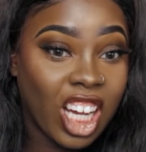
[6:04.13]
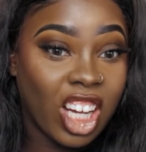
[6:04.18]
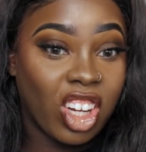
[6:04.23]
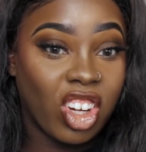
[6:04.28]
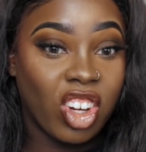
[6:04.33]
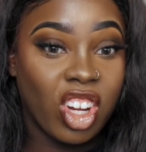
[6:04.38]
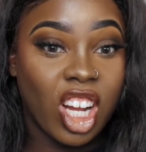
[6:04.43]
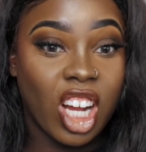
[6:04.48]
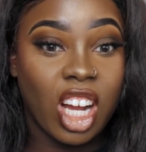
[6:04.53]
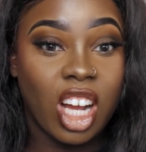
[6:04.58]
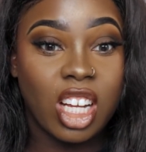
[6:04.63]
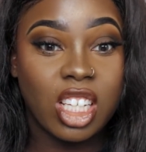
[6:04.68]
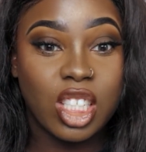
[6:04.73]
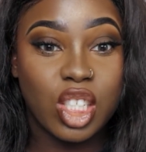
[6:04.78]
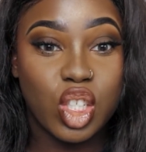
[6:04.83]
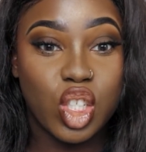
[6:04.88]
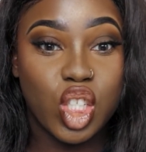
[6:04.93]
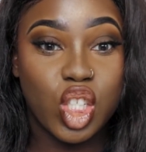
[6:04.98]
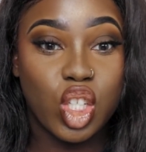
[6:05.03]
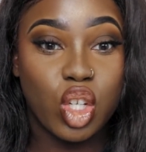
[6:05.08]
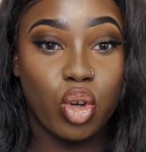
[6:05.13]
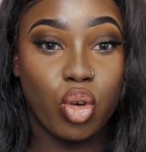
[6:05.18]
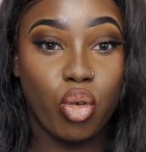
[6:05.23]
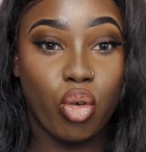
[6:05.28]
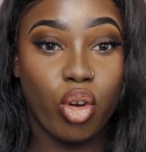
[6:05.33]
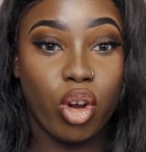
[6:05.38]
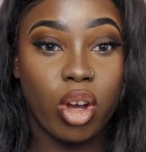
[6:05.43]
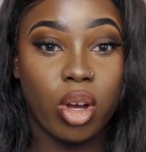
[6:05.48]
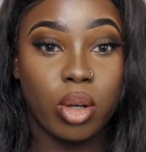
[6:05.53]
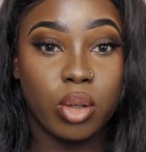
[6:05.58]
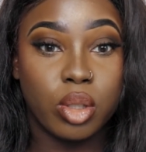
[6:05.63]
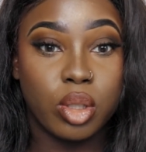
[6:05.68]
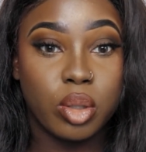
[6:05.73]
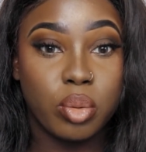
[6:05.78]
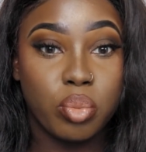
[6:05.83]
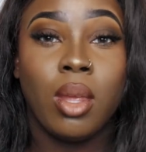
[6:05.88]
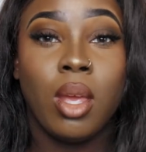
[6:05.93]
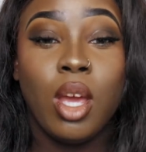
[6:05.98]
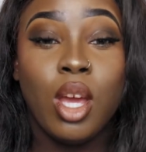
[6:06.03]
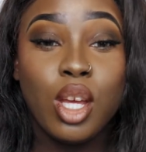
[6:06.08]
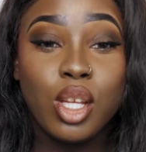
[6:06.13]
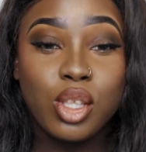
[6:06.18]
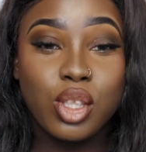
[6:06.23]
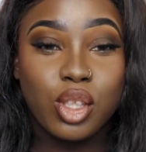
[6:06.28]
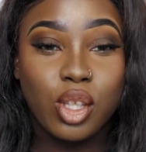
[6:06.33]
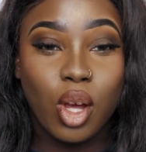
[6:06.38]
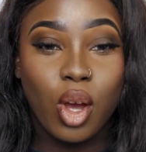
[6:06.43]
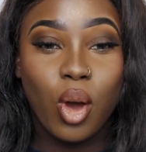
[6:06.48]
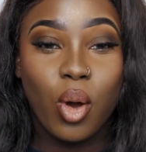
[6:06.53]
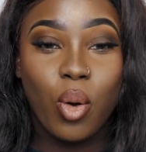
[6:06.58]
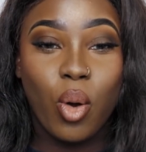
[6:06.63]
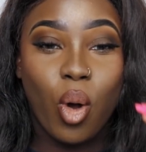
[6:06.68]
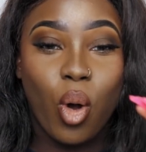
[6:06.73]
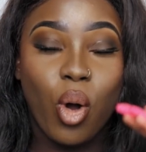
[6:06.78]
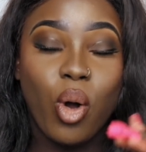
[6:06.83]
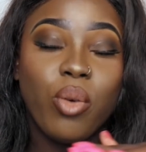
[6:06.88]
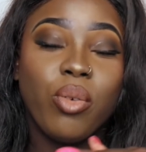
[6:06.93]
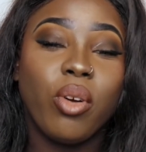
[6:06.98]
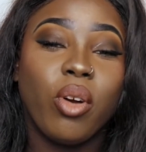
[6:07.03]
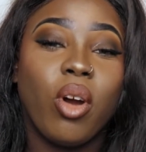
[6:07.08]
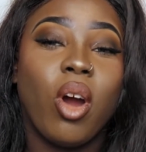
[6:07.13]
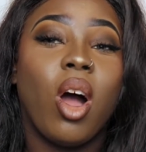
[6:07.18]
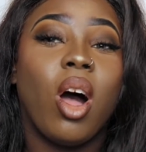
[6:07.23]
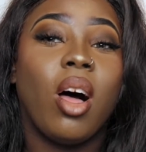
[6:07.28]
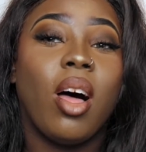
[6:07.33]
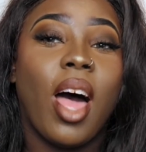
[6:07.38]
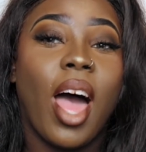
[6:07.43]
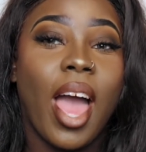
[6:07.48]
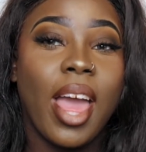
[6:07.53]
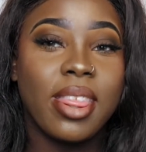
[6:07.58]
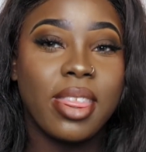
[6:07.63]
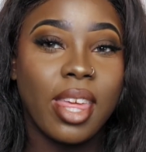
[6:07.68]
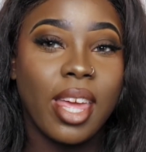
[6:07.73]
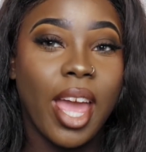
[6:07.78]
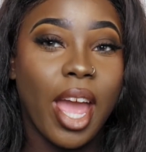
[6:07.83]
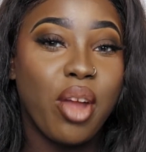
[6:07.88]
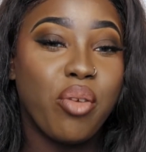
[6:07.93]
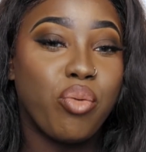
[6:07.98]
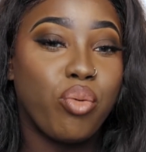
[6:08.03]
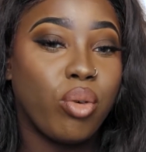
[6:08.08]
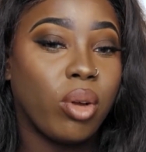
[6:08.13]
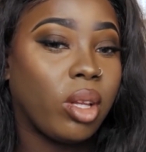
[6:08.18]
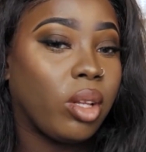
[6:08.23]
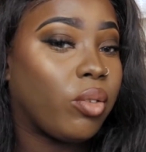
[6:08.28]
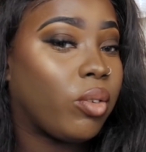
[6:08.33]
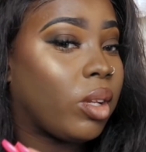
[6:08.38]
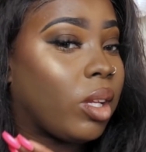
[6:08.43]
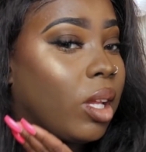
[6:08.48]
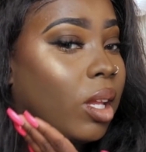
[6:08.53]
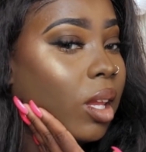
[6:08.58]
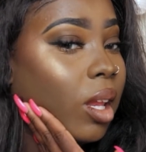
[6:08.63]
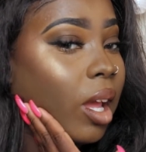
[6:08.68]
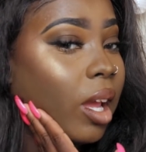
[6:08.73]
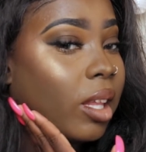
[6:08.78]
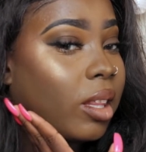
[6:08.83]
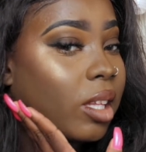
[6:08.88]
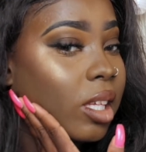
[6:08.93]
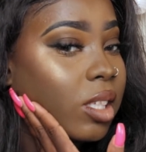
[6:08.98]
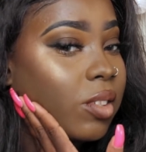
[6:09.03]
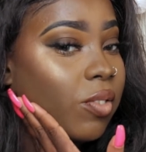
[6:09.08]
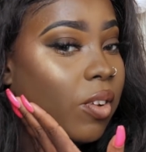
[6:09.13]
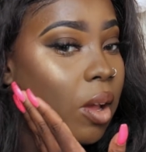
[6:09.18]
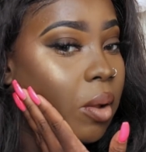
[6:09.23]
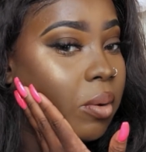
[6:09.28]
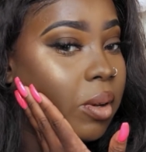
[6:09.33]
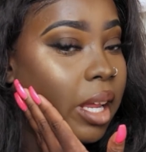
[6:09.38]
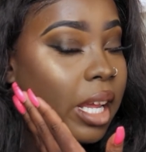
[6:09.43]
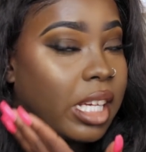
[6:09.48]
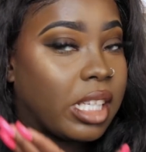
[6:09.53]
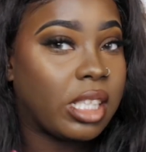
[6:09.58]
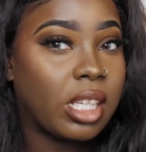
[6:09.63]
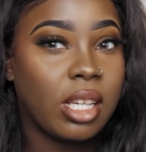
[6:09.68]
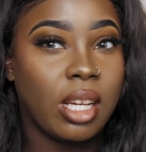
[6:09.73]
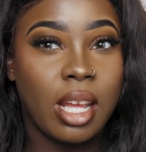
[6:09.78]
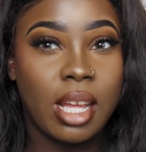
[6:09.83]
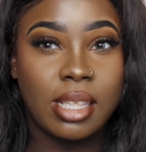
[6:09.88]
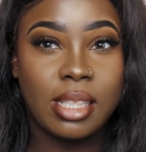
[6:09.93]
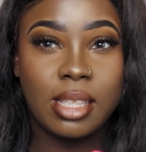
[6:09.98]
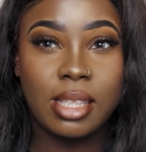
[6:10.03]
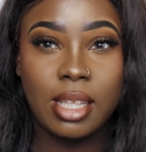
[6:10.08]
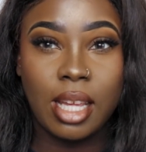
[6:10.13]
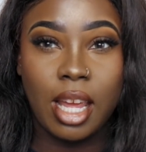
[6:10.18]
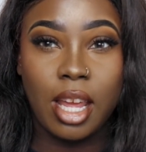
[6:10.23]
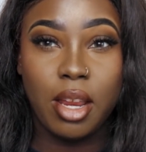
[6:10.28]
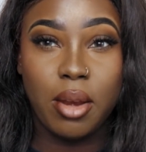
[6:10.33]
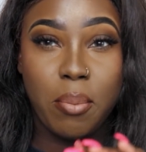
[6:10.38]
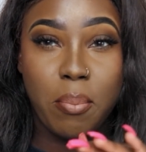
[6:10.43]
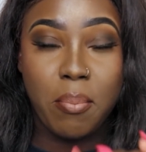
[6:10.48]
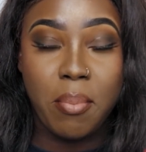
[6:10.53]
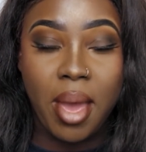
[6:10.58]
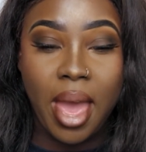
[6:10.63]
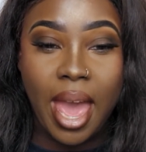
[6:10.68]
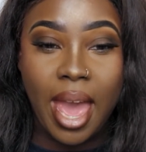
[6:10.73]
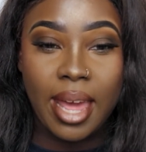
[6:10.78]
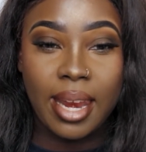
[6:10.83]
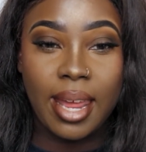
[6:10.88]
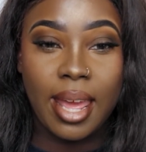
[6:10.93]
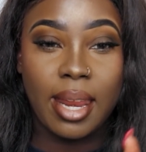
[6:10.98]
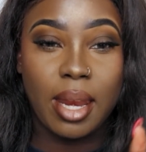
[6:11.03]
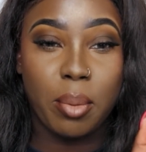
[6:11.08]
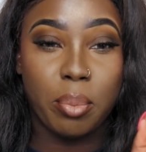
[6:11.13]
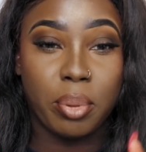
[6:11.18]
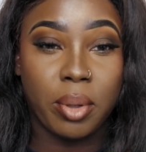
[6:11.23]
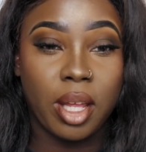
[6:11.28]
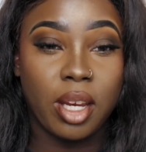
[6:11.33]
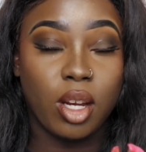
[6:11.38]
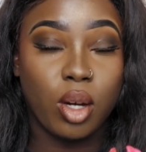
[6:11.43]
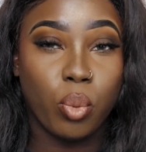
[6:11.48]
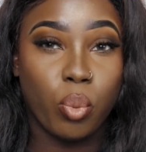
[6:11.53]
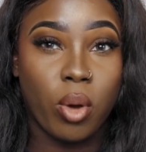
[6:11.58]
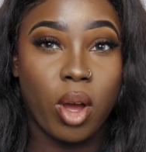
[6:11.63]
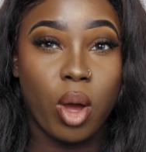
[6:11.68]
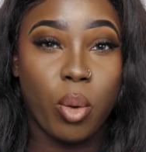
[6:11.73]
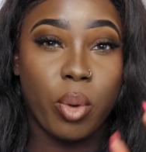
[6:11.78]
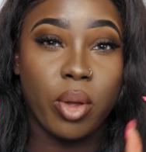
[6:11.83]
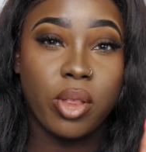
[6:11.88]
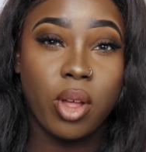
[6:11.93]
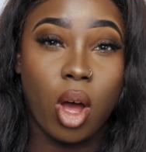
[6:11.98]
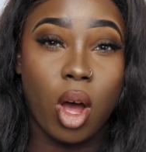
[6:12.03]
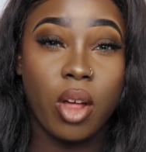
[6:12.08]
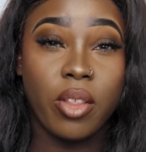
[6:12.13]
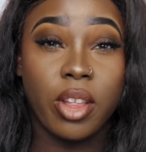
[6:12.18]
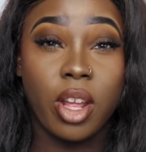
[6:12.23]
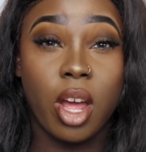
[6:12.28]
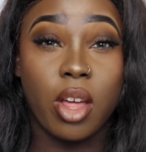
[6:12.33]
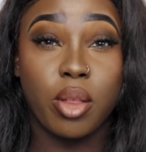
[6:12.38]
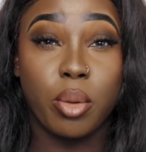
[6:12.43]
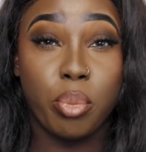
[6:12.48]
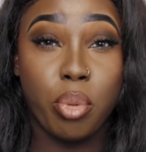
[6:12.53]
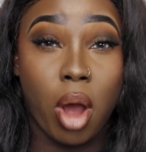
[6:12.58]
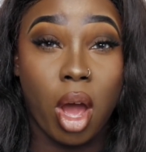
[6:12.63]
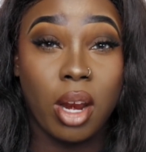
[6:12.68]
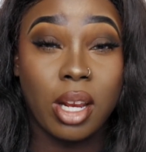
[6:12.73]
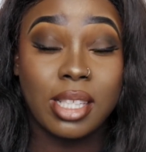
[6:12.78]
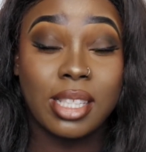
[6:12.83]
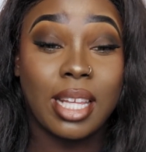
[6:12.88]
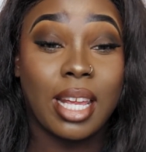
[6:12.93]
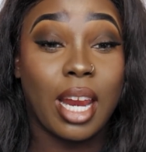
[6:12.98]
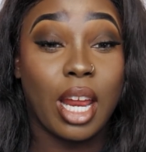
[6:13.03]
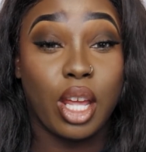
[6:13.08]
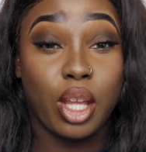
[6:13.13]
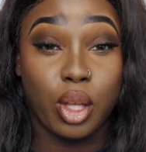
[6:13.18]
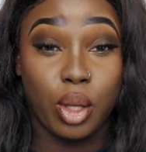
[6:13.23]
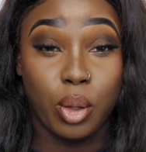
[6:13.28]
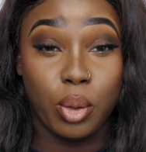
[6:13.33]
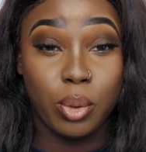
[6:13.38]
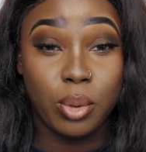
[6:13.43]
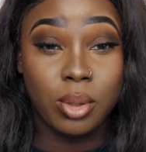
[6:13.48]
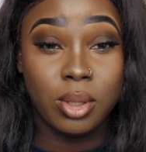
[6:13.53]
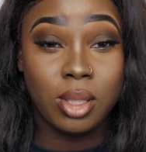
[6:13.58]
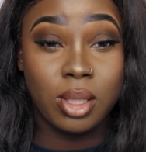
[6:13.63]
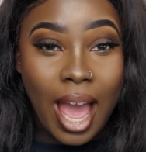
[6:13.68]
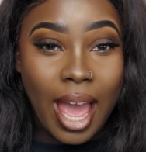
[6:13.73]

Oh gosh, that was so gross. So overall, I think I really, really like this foundation. It stayed matte and it blended well with all the other products that I use.